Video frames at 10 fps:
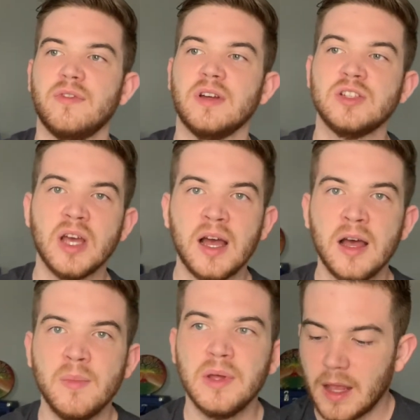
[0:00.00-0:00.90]
a
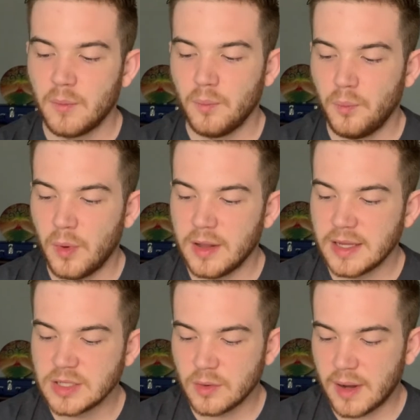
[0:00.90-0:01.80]
job and while I
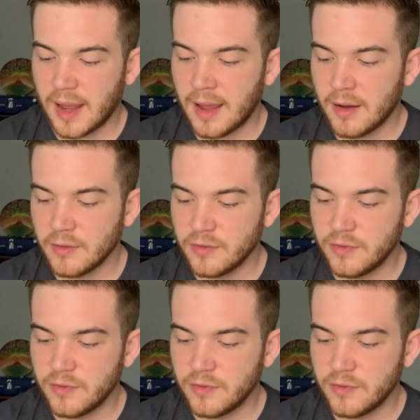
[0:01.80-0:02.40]
don't have